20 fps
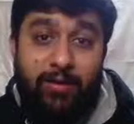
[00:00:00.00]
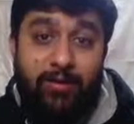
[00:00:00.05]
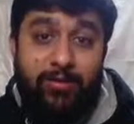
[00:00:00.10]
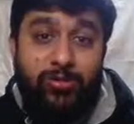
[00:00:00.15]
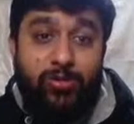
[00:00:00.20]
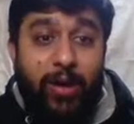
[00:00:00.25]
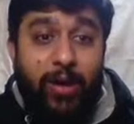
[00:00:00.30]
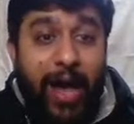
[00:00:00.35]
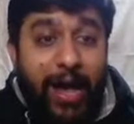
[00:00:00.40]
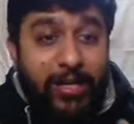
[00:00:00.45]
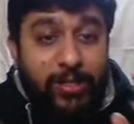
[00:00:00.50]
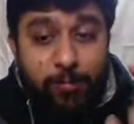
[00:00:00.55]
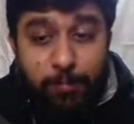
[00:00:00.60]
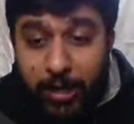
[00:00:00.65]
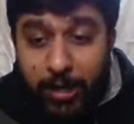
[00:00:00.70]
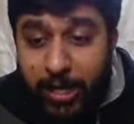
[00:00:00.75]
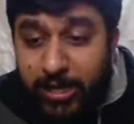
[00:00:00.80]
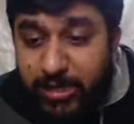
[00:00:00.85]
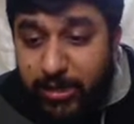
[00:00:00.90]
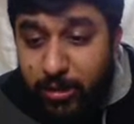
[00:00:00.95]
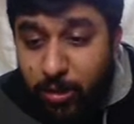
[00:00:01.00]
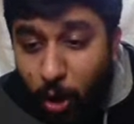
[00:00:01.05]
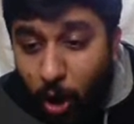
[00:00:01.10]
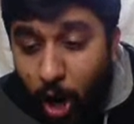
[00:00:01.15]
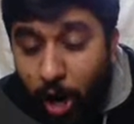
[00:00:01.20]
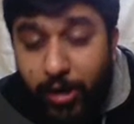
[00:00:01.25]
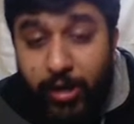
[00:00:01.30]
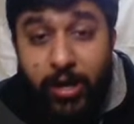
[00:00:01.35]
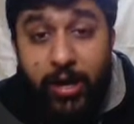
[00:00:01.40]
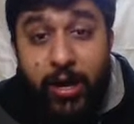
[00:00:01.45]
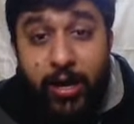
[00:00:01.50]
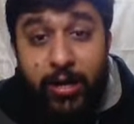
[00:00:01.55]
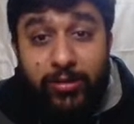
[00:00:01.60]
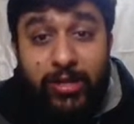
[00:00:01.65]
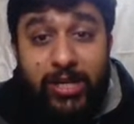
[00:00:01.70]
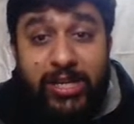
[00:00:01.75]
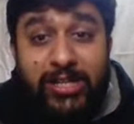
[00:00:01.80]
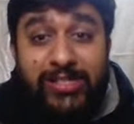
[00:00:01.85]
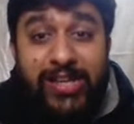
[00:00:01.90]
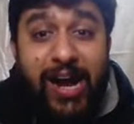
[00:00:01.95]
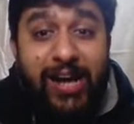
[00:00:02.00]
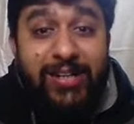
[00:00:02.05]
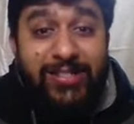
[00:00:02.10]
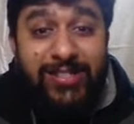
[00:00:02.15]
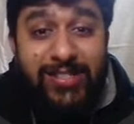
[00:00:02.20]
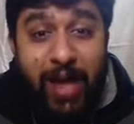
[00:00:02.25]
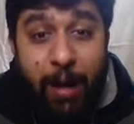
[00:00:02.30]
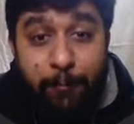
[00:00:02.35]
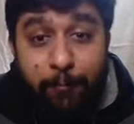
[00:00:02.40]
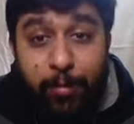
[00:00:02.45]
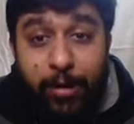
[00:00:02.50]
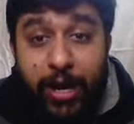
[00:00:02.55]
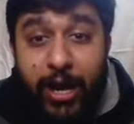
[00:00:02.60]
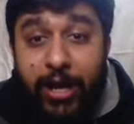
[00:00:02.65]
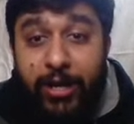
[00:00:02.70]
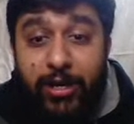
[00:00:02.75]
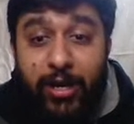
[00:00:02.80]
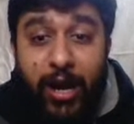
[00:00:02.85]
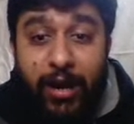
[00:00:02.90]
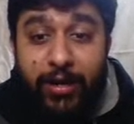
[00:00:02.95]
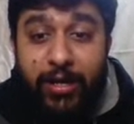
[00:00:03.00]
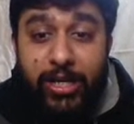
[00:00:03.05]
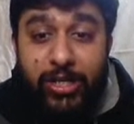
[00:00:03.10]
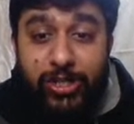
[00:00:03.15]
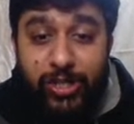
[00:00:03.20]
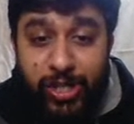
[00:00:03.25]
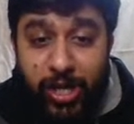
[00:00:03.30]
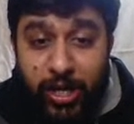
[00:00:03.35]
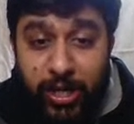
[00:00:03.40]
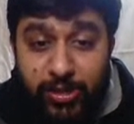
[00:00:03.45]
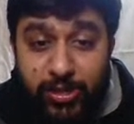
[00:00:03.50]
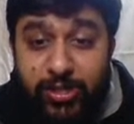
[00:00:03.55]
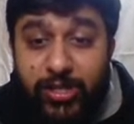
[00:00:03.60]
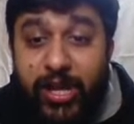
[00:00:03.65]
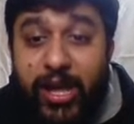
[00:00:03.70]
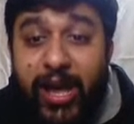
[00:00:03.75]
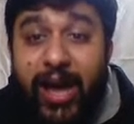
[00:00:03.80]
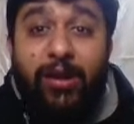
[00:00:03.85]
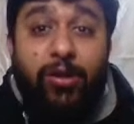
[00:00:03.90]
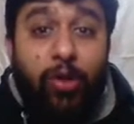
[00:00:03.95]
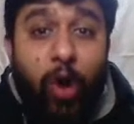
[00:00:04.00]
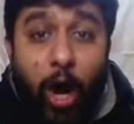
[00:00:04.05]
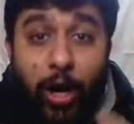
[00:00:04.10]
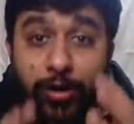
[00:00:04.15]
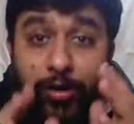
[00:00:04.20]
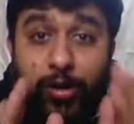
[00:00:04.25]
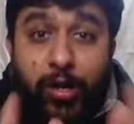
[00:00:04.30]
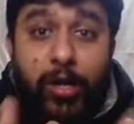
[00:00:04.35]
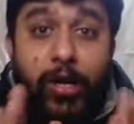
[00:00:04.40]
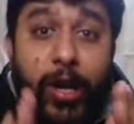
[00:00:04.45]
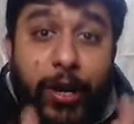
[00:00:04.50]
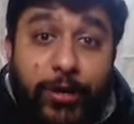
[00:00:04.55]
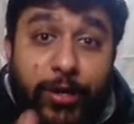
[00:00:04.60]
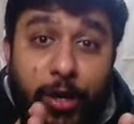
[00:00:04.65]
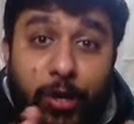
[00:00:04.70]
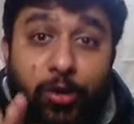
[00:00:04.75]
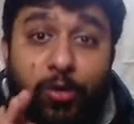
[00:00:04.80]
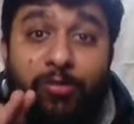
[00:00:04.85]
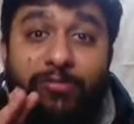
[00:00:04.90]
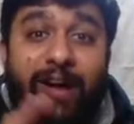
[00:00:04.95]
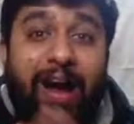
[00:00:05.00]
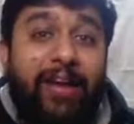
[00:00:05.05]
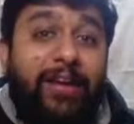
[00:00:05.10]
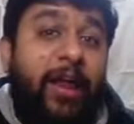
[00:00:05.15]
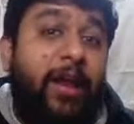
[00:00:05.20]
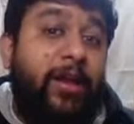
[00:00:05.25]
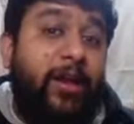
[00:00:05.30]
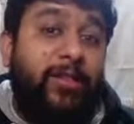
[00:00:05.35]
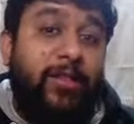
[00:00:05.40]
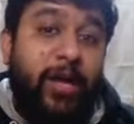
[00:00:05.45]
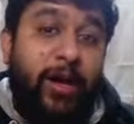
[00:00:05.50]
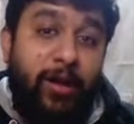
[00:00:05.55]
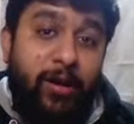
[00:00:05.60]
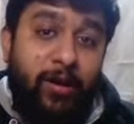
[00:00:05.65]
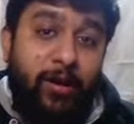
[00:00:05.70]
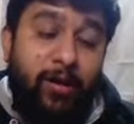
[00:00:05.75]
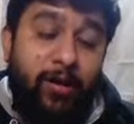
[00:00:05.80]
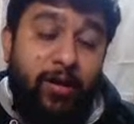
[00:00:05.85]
So guys, please note, these are separate conditions. They are not related to one another.